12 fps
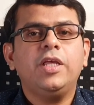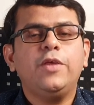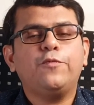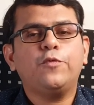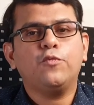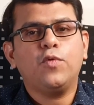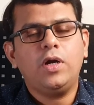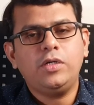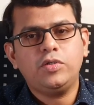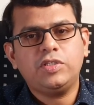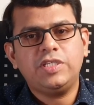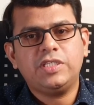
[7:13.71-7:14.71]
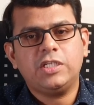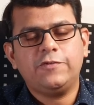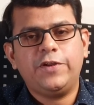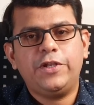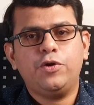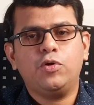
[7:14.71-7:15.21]
If you want to see such
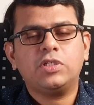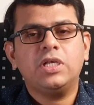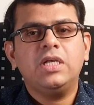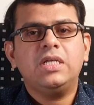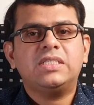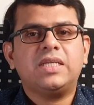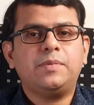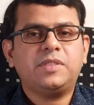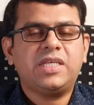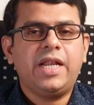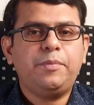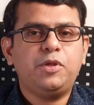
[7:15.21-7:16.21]
videos, subscribe